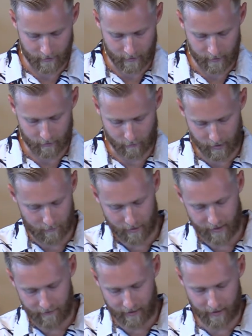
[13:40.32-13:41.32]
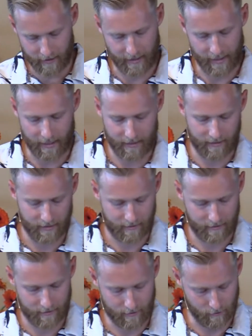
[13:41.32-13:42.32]
So I want to briefly look at
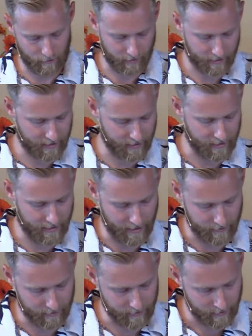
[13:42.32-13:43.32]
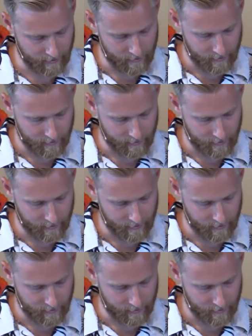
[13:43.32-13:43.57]
the older son now. And